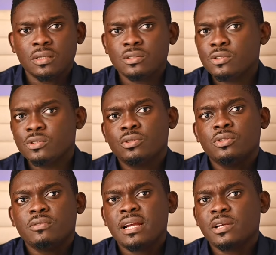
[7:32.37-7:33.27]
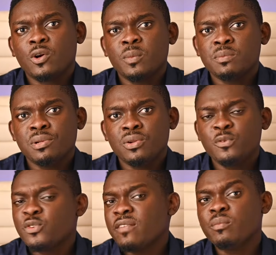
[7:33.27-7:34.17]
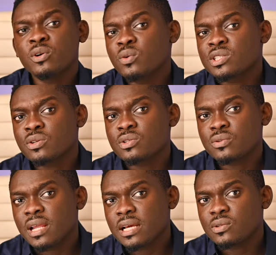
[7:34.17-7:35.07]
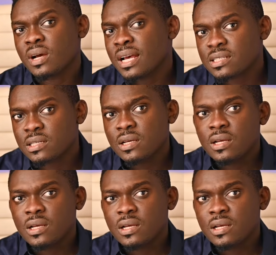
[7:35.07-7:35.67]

you know, write a comment below if you have more questions you'd like to ask